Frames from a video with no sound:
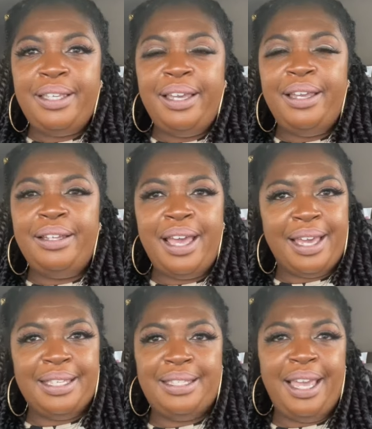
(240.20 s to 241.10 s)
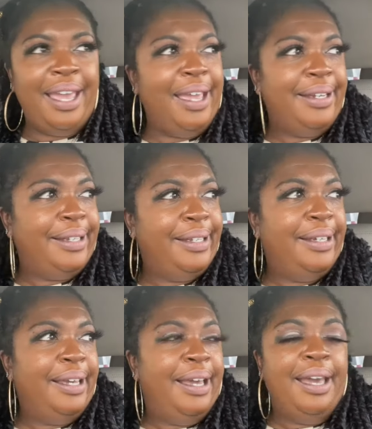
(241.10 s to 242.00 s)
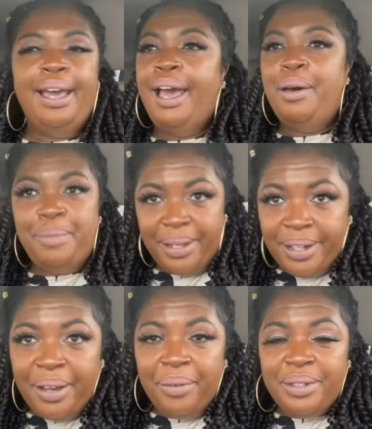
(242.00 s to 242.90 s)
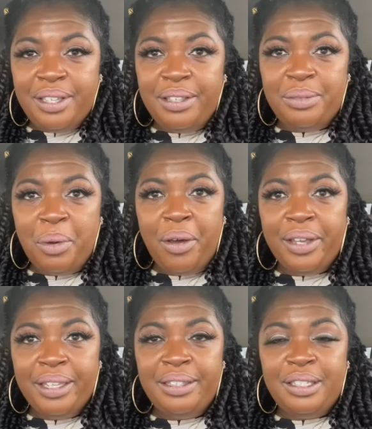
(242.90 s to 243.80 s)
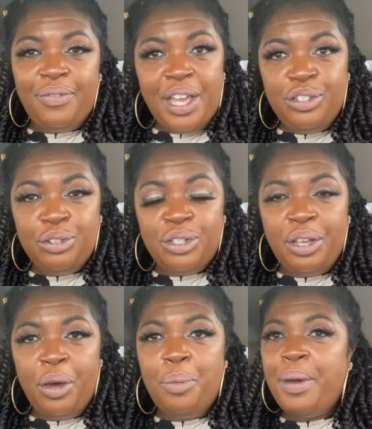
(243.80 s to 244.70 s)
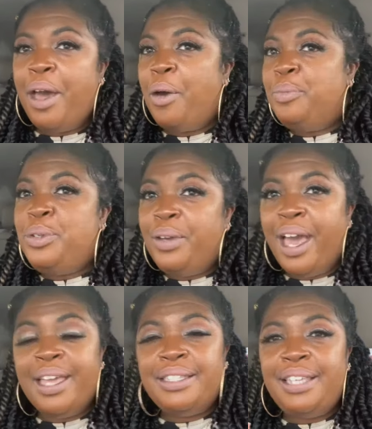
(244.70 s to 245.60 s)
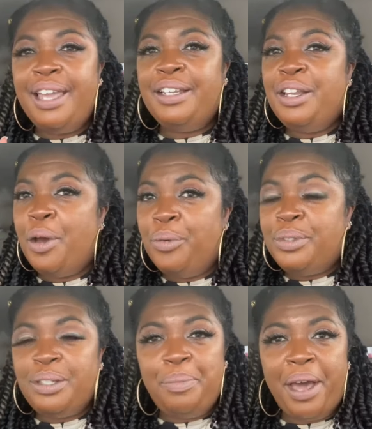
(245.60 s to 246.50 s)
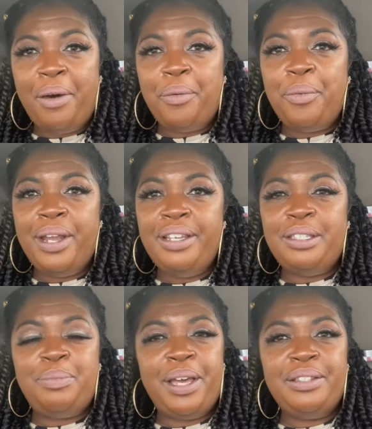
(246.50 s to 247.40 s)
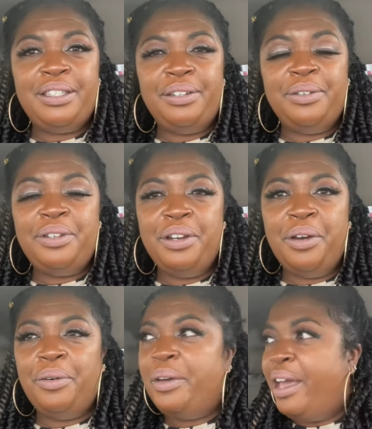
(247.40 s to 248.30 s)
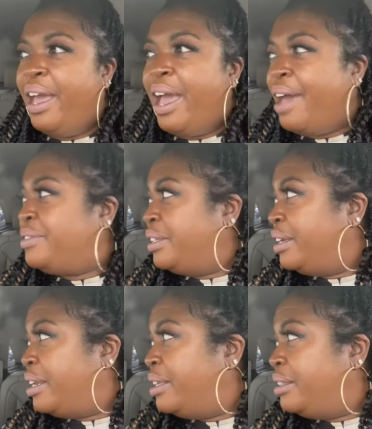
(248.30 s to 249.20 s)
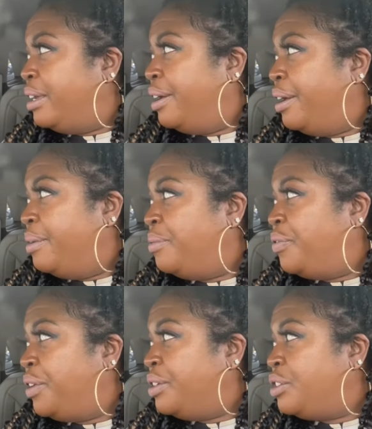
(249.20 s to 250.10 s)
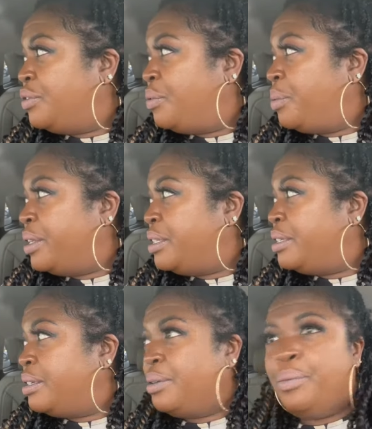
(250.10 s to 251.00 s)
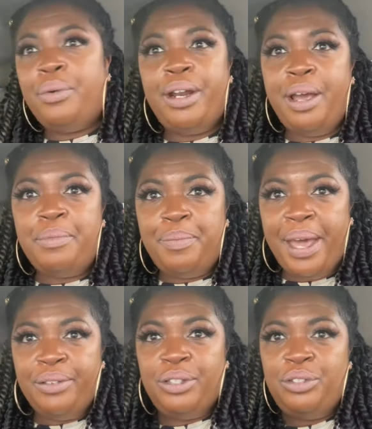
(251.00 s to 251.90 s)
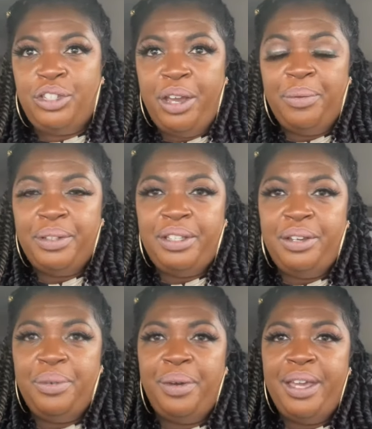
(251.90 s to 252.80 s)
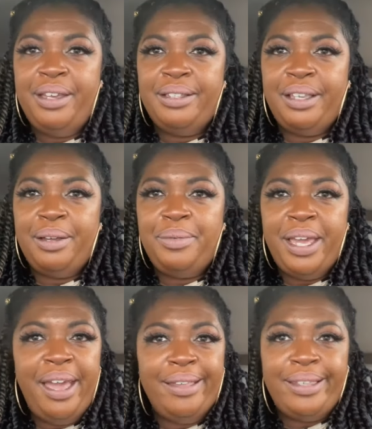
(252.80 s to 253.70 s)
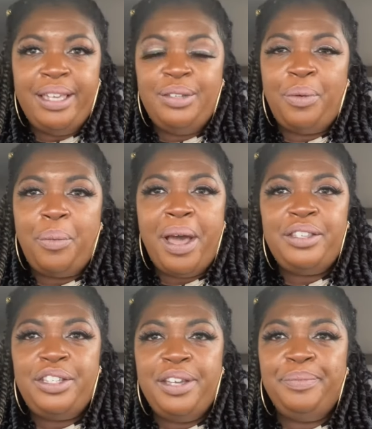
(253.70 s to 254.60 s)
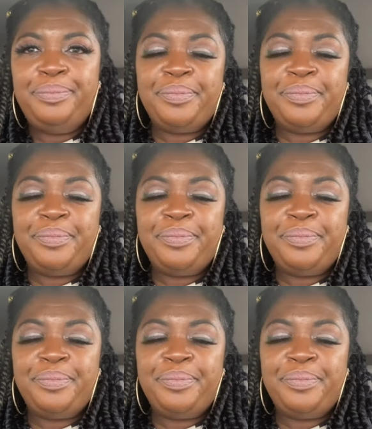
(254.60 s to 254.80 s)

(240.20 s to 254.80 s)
And like I said, I'm about to go into this mall and get this facial soap. I hope you guys take notes about what is about to, you know, after looking at the footage of what I'm about to share with you. And yeah, thanks for watching.